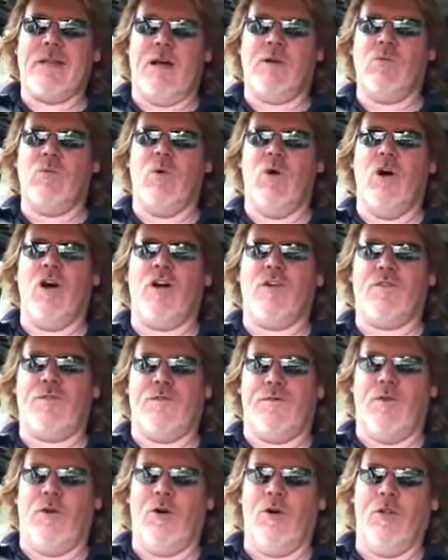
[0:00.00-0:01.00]
done work
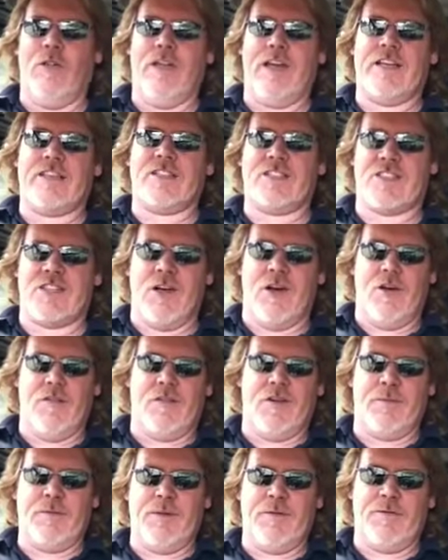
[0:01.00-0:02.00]
for their
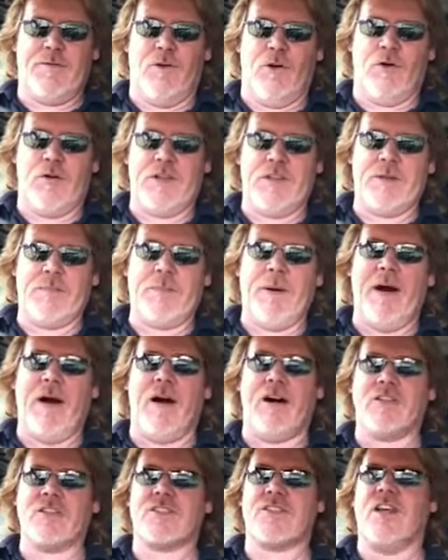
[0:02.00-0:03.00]
server before in the
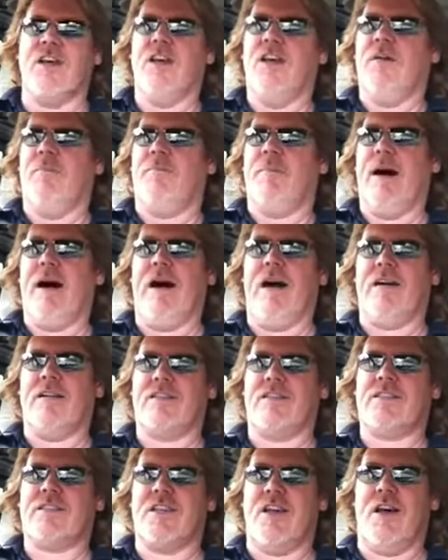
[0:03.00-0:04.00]
past,
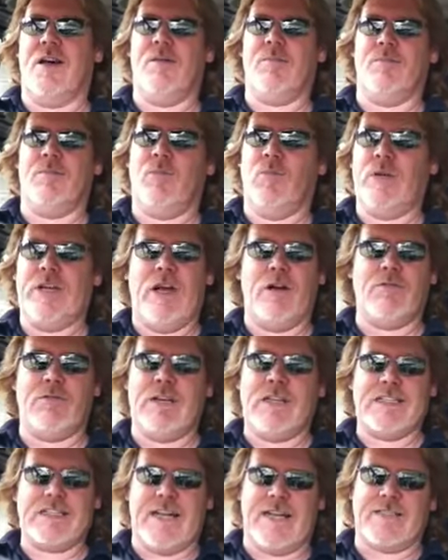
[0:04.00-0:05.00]
but um, we don't
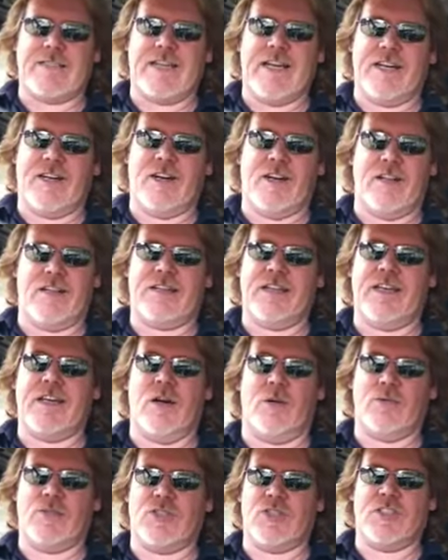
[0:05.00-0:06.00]
really touch that kind of thing.
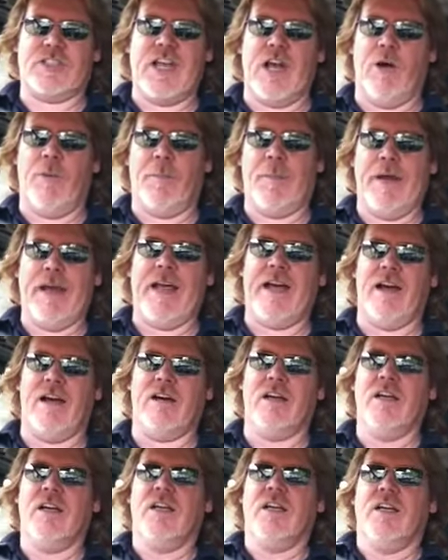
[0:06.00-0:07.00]
I was just helping
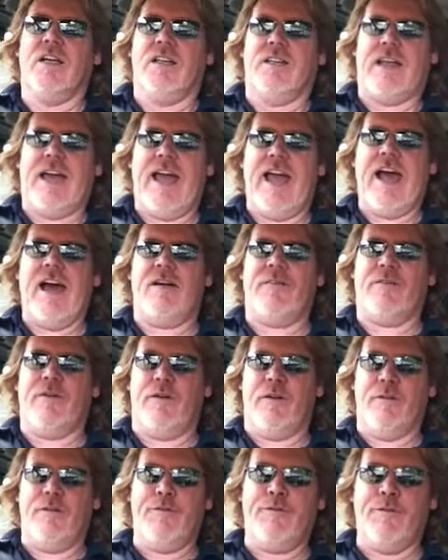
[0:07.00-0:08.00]
out. They have
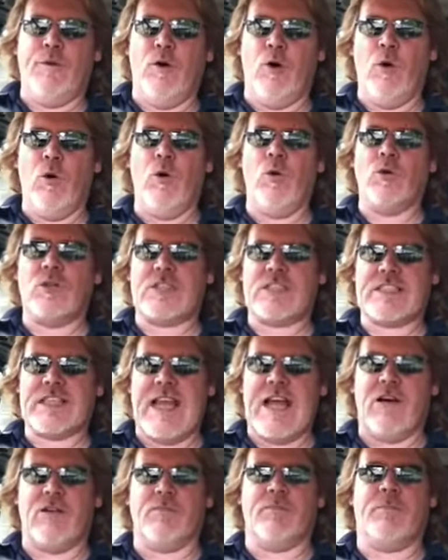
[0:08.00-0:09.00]
a full
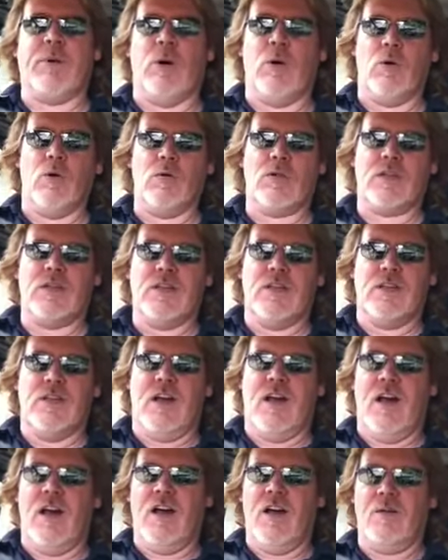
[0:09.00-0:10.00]
soundboard
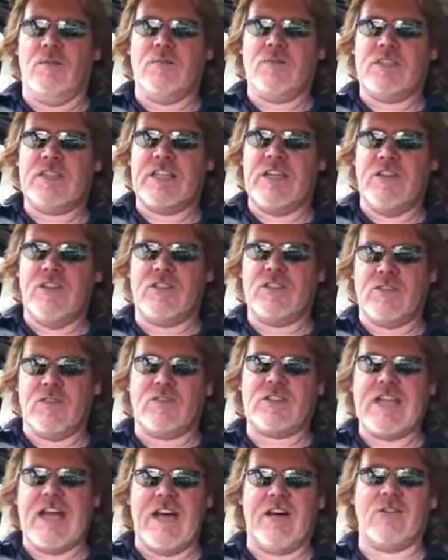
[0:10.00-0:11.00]
um, series of
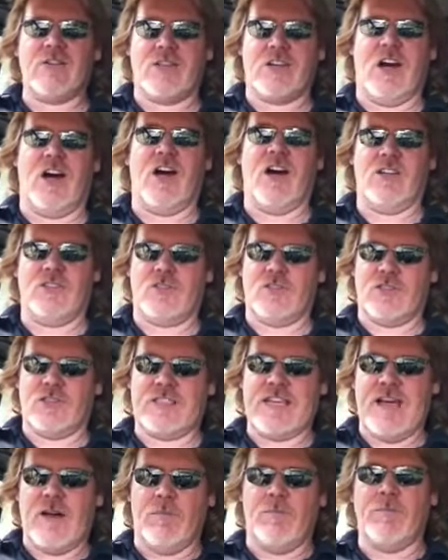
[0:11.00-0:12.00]
sound cards or
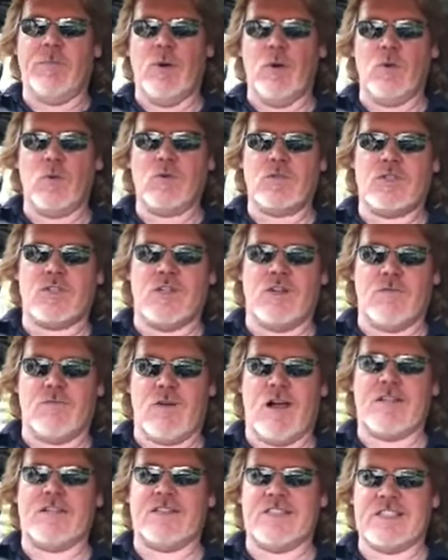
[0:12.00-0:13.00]
sound boards that
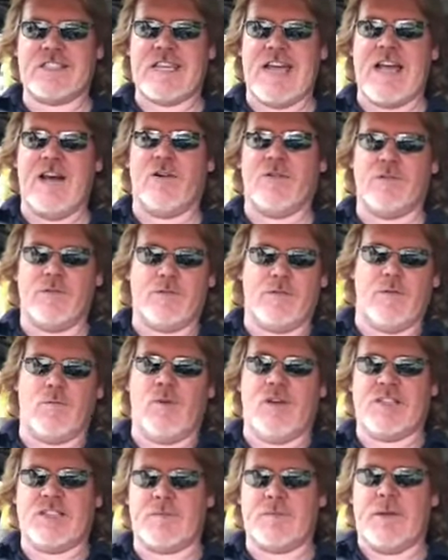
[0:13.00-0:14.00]
run the sound from
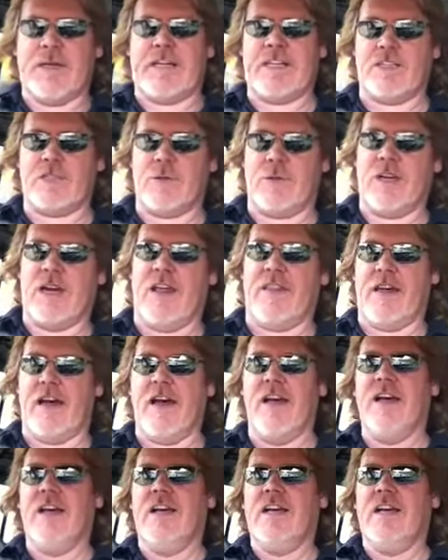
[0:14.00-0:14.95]
one speaker to another